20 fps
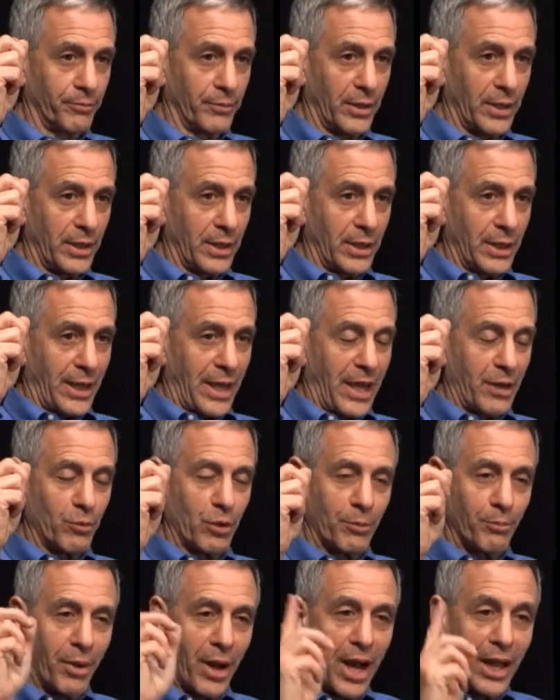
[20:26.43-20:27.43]
blowing? Yeah.
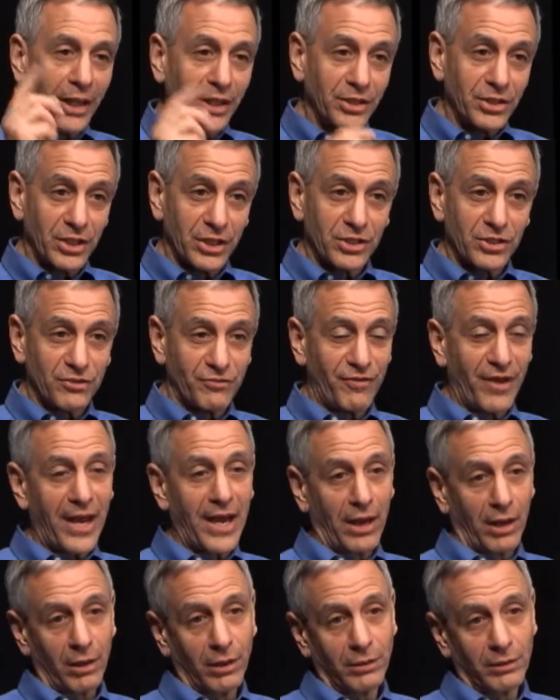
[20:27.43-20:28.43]
And when politics
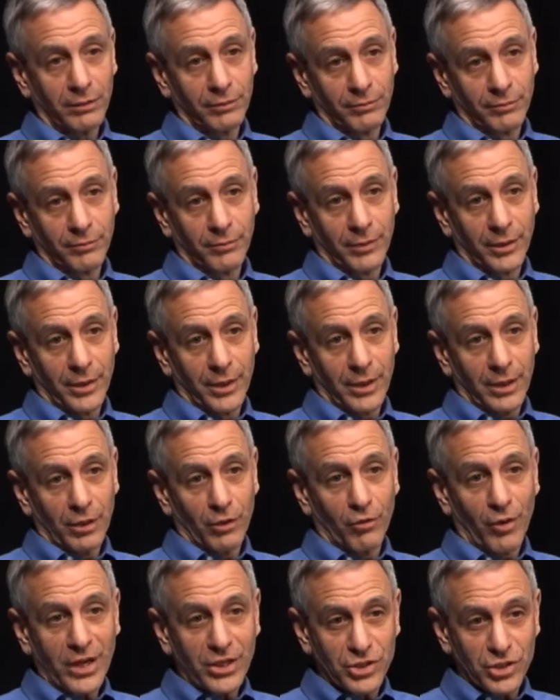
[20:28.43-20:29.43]
fail,
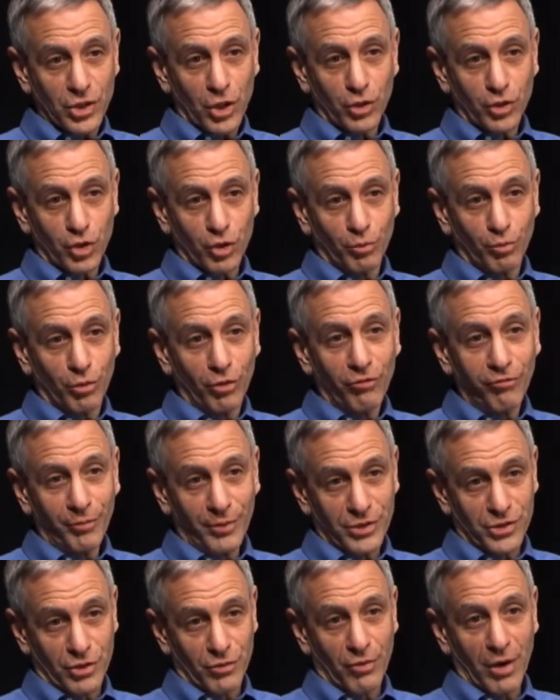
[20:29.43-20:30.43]
great social
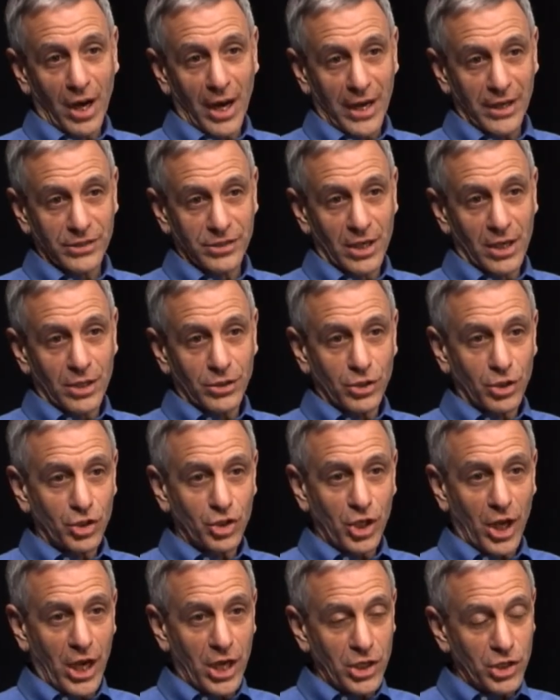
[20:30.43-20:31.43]
movements arise
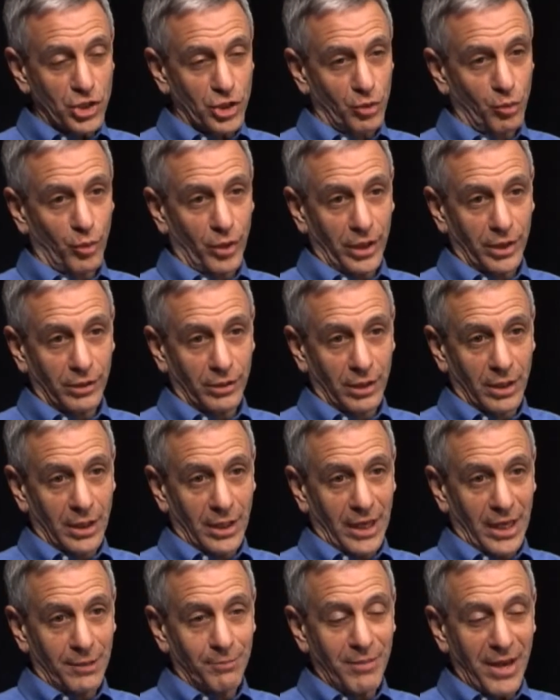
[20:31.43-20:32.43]
to change the wind
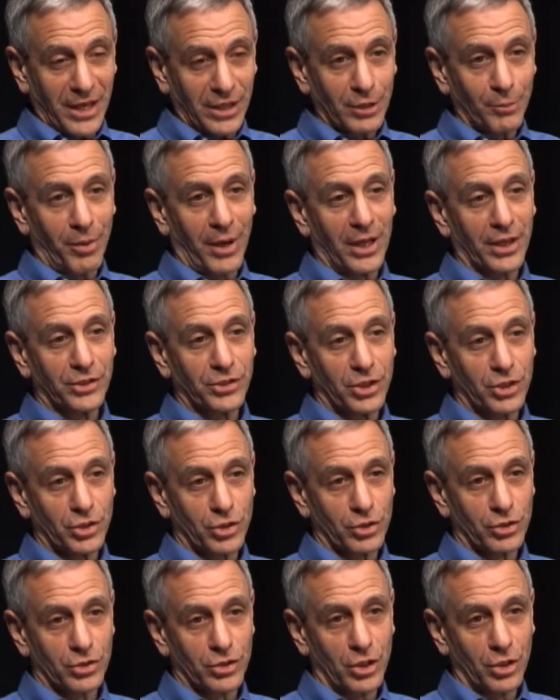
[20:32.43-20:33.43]
and make the
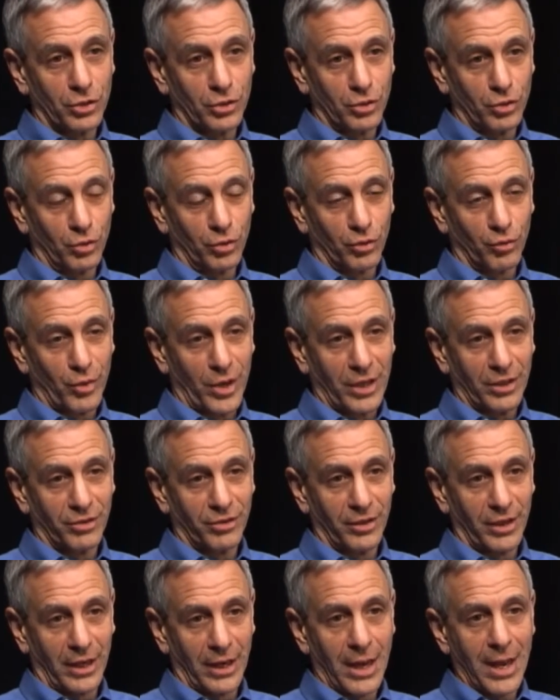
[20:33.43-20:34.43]
politicians do the
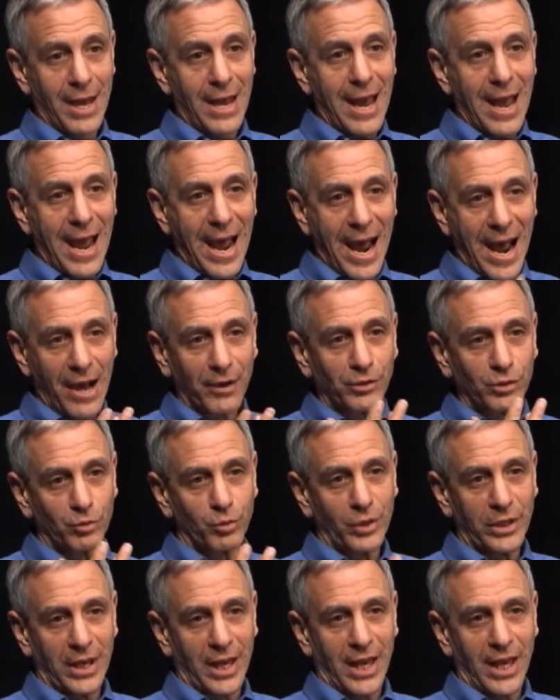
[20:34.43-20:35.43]
right thing. How
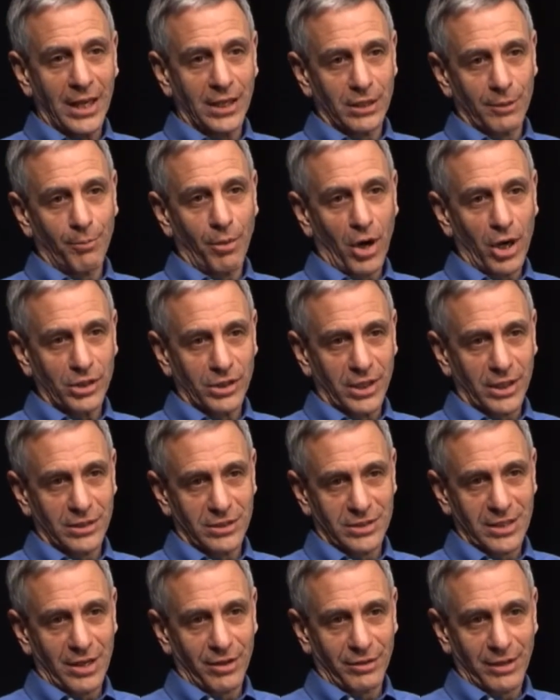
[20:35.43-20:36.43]
did we end
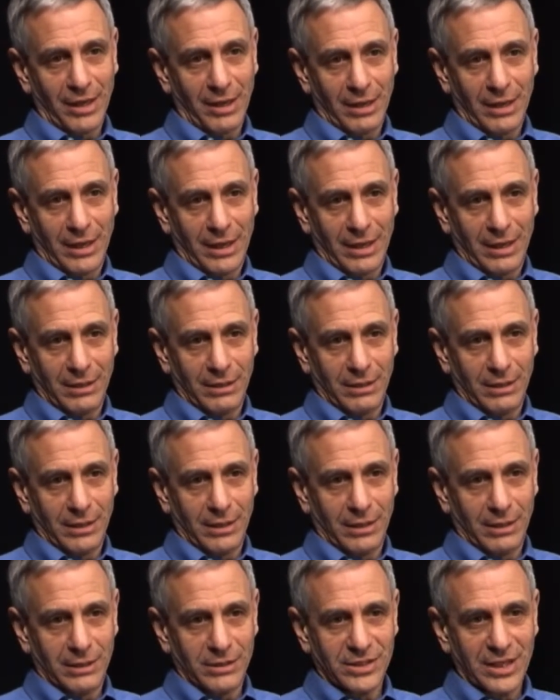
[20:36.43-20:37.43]
apartheid South, uh, uh,
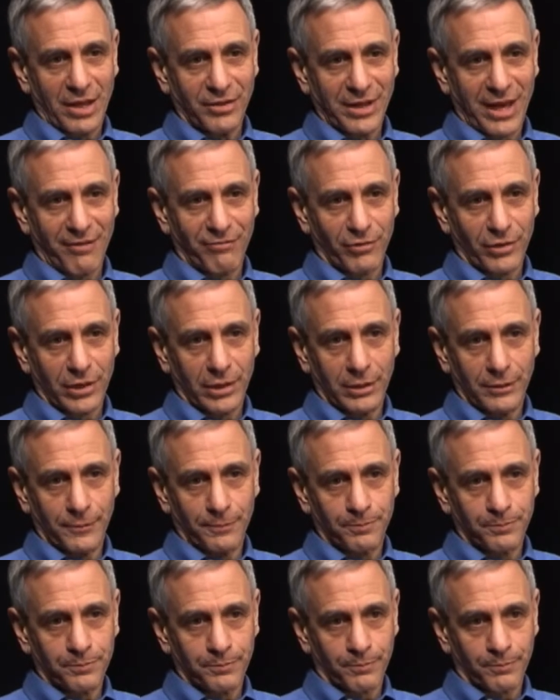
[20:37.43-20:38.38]
uh South Africa?